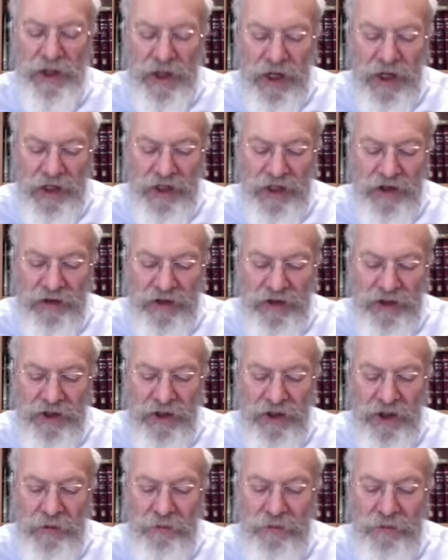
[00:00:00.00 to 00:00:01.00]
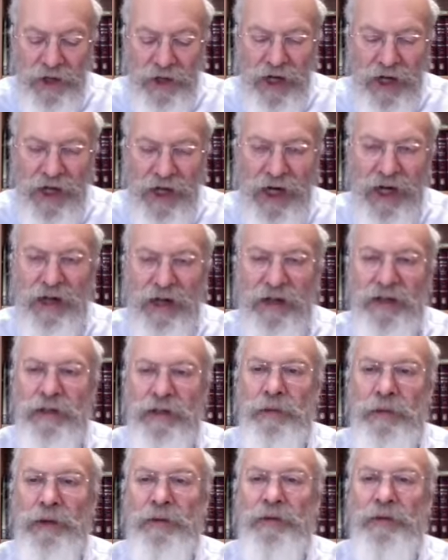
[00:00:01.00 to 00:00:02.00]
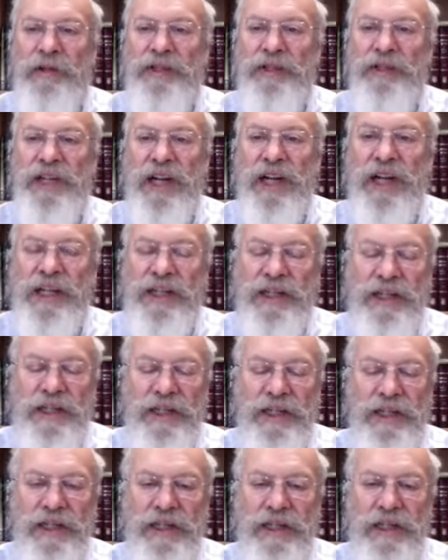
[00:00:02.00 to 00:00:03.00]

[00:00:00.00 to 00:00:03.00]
and there is no bracha to be recited